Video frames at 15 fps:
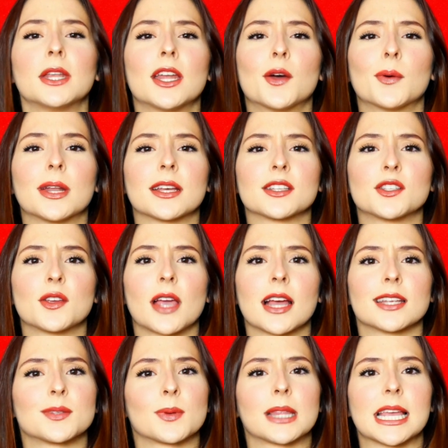me know what else you
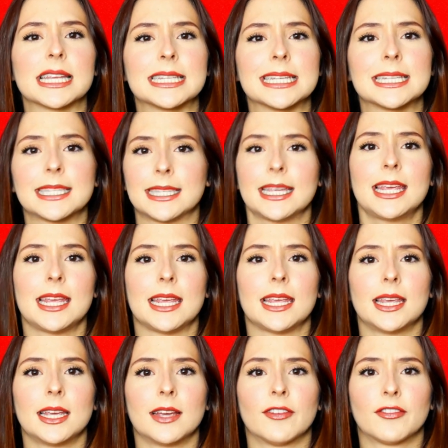guys would like to
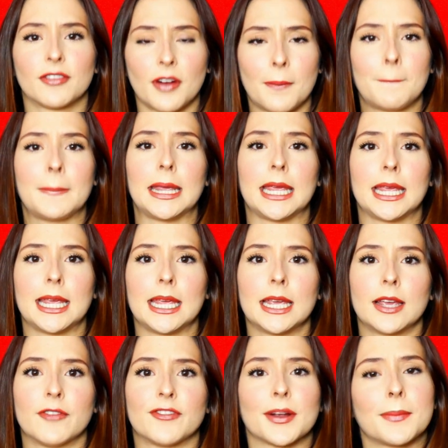see from me
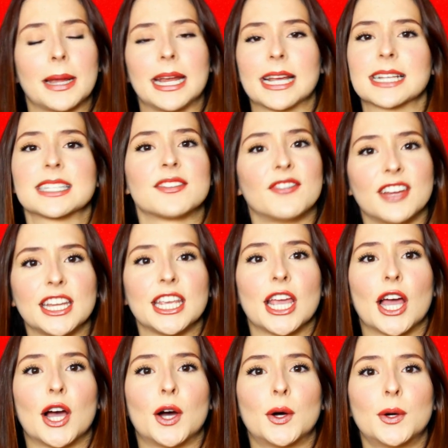for my next
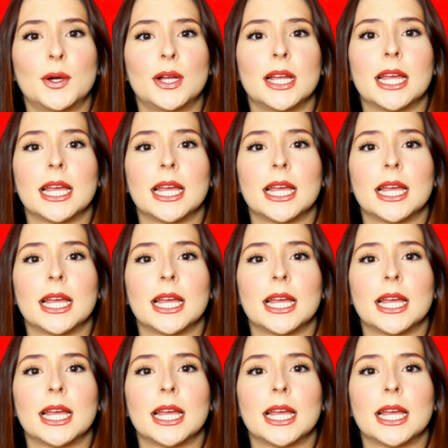video.